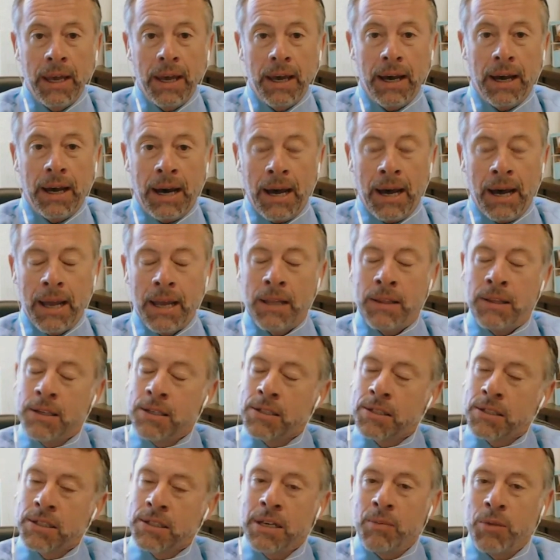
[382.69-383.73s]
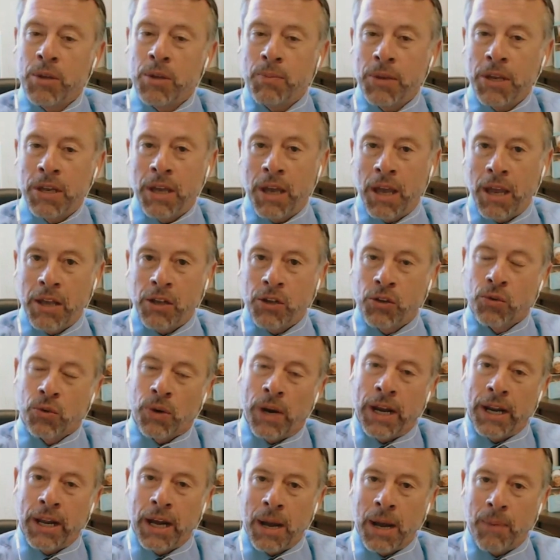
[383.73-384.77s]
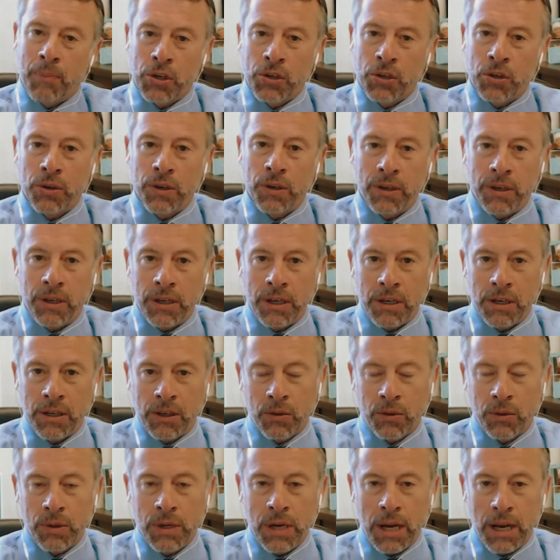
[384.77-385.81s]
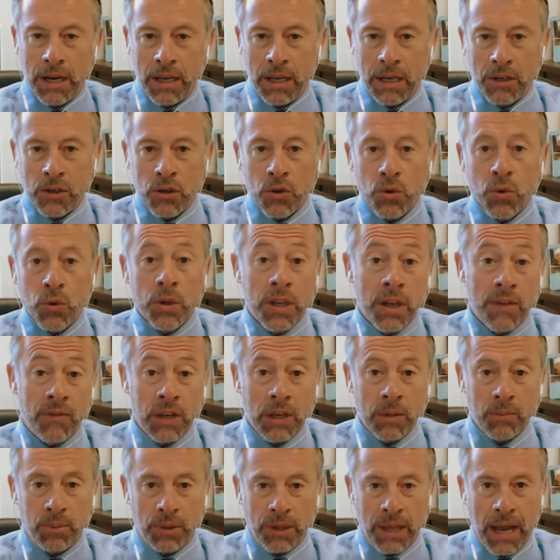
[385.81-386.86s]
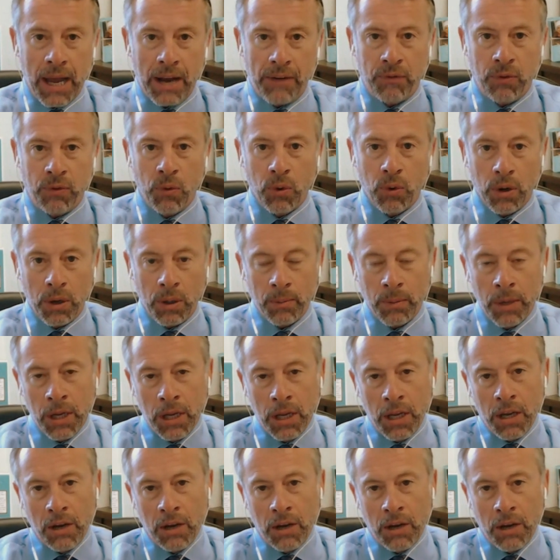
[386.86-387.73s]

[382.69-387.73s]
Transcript: And this seemed to be a great opportunity to create a new giving platform